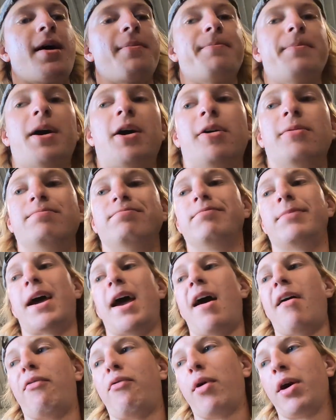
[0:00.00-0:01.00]
about
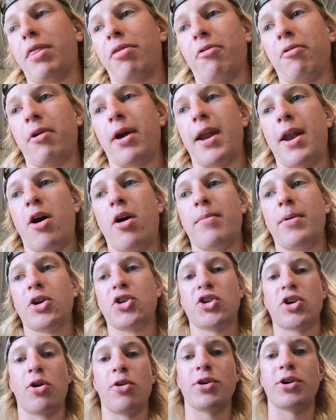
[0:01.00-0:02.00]
halfway through right now. I'm gonna
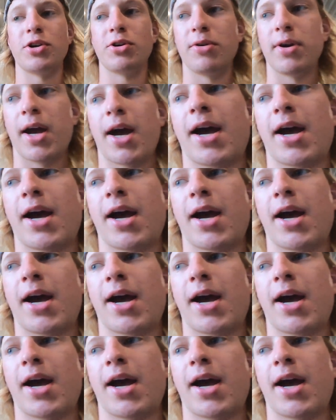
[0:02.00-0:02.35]
show it to you